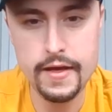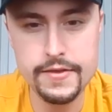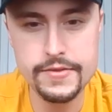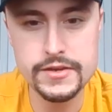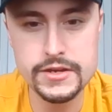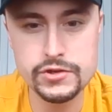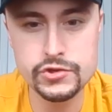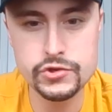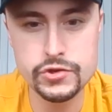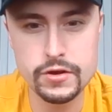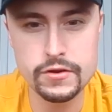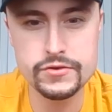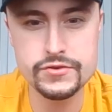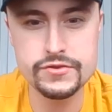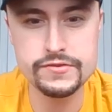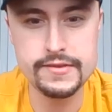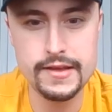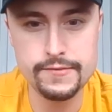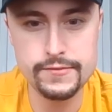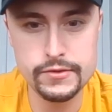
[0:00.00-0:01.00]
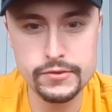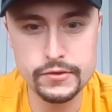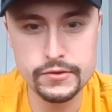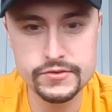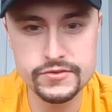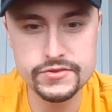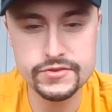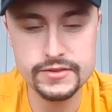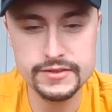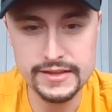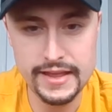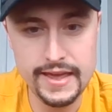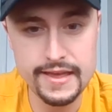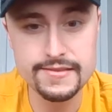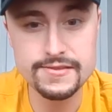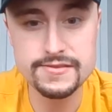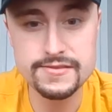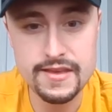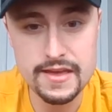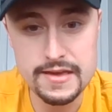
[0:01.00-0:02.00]
the church is having their
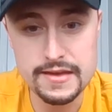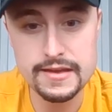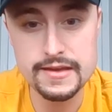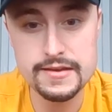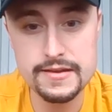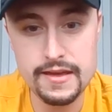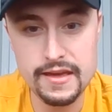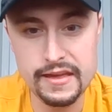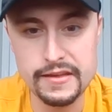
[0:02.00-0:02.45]
lands taken